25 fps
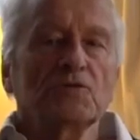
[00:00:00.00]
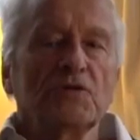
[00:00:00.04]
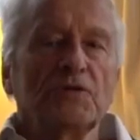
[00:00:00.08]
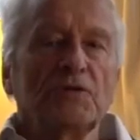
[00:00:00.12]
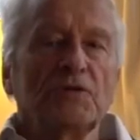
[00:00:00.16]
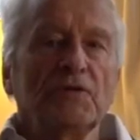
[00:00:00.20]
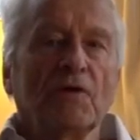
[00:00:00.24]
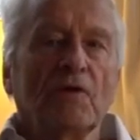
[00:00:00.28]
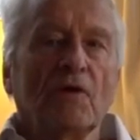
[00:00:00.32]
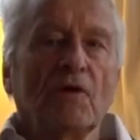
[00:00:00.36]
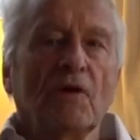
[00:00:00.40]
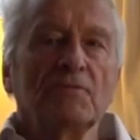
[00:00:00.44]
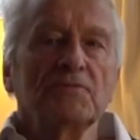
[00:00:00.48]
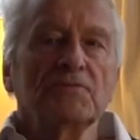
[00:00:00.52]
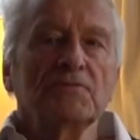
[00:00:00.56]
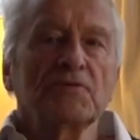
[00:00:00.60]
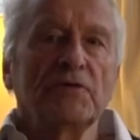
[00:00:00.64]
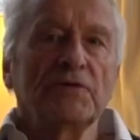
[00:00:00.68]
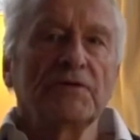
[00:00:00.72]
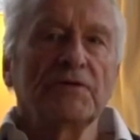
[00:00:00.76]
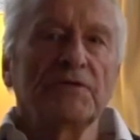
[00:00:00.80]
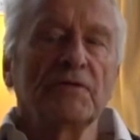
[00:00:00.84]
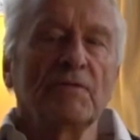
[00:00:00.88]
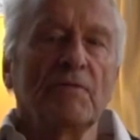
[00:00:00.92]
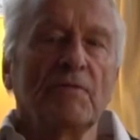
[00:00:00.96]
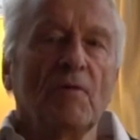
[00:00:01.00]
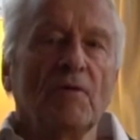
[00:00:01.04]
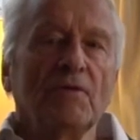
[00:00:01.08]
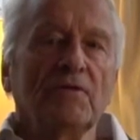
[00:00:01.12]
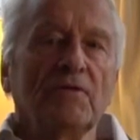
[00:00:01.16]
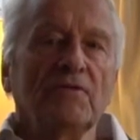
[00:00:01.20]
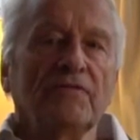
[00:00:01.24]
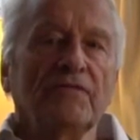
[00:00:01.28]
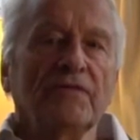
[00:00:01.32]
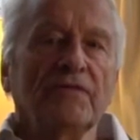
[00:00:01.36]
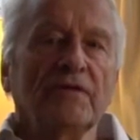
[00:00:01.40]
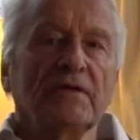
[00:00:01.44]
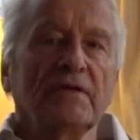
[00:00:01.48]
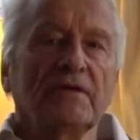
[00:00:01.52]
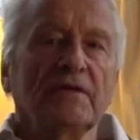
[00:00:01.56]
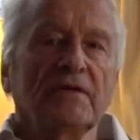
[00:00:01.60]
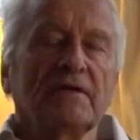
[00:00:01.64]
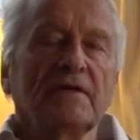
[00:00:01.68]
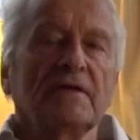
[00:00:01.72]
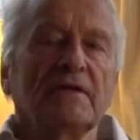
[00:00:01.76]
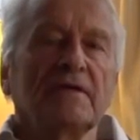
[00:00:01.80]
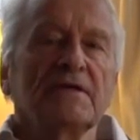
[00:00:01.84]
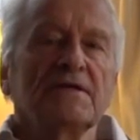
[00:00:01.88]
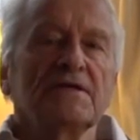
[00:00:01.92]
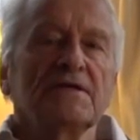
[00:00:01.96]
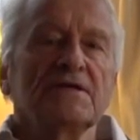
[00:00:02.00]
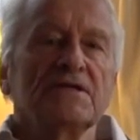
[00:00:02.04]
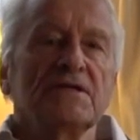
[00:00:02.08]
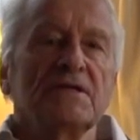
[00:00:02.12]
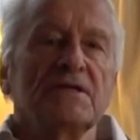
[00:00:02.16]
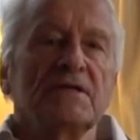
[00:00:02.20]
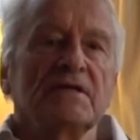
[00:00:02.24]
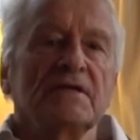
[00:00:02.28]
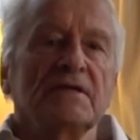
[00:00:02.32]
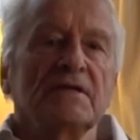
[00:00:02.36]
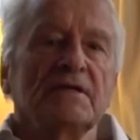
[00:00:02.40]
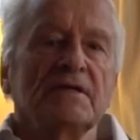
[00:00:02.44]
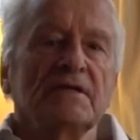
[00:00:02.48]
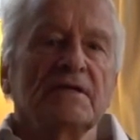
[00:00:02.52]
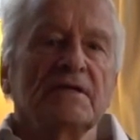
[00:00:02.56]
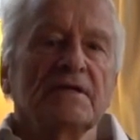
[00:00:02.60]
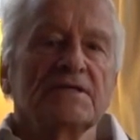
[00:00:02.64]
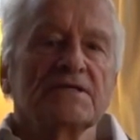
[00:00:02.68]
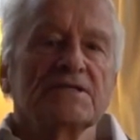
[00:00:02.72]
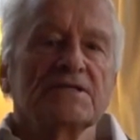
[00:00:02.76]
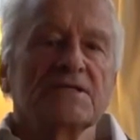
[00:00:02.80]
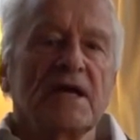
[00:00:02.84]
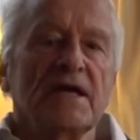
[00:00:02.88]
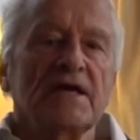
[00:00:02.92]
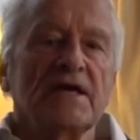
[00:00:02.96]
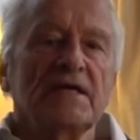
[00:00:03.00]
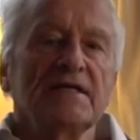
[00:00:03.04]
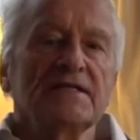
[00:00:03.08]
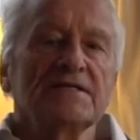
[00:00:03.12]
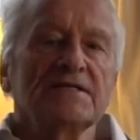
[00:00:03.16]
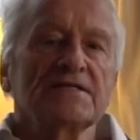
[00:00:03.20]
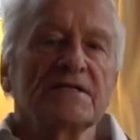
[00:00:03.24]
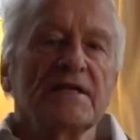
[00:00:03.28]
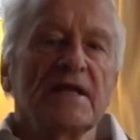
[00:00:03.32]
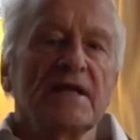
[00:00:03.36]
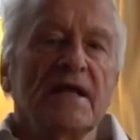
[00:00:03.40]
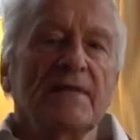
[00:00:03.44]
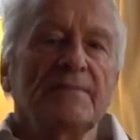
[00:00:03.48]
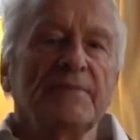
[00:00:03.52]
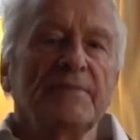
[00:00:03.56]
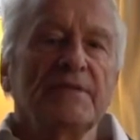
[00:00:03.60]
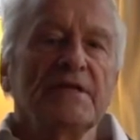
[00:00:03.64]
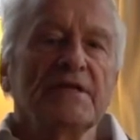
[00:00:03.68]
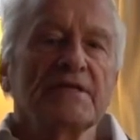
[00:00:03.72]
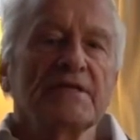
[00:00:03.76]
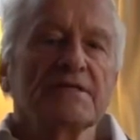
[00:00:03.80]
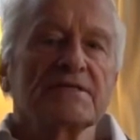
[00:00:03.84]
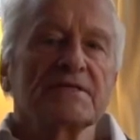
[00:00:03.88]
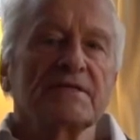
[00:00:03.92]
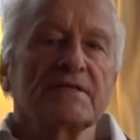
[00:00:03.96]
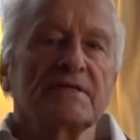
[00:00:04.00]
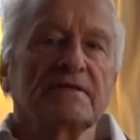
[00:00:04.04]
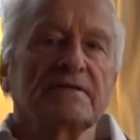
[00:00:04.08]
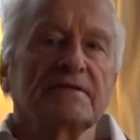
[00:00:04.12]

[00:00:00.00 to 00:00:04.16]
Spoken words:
you come to it, the more you feel silence and happiness.